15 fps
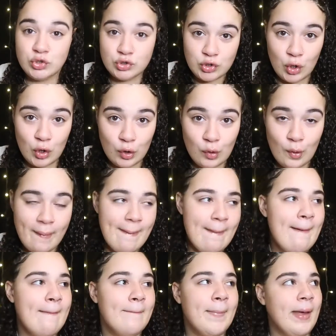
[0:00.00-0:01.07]
So
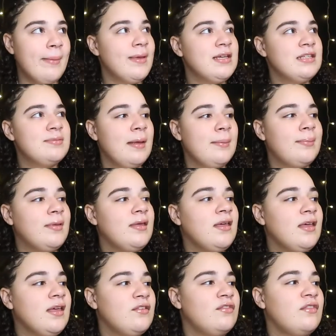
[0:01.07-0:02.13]
my biggest pet
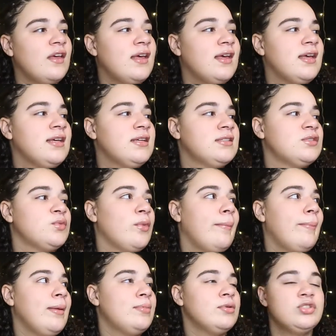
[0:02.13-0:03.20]
peeve is
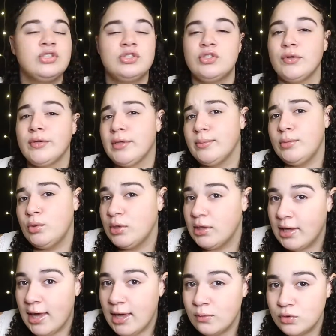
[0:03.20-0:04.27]
when people just don't
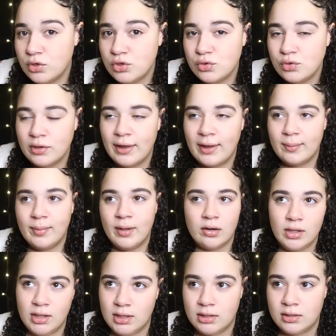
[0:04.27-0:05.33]
communicate with you, like,
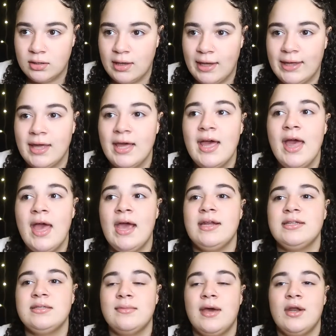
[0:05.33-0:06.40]
period. Like, it
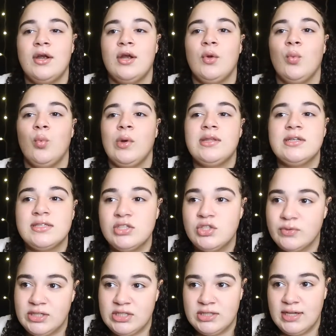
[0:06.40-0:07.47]
doesn't matter what the
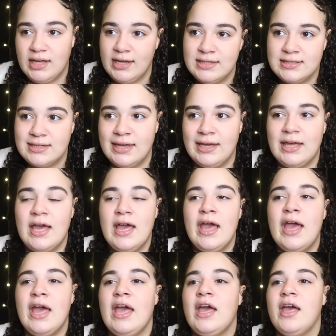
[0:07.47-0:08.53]
situation is, like,
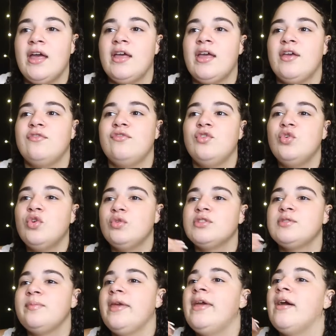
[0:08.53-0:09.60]
if you don't
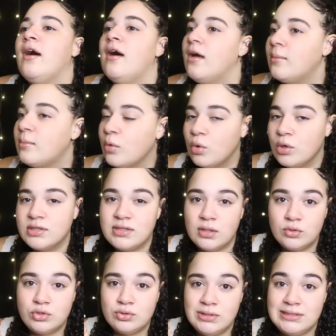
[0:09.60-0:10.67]
speak up or say
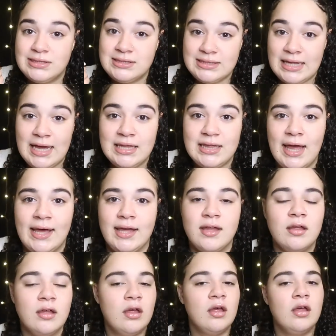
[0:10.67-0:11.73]
what you need to say, like,
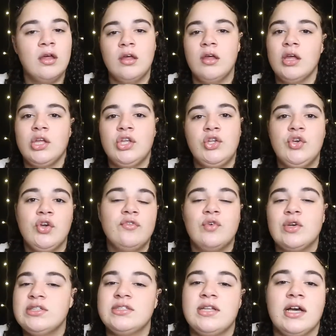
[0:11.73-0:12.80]
your
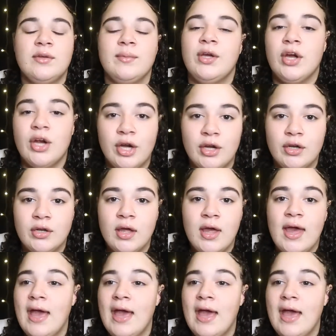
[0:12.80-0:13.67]
voice is not gonna be heard.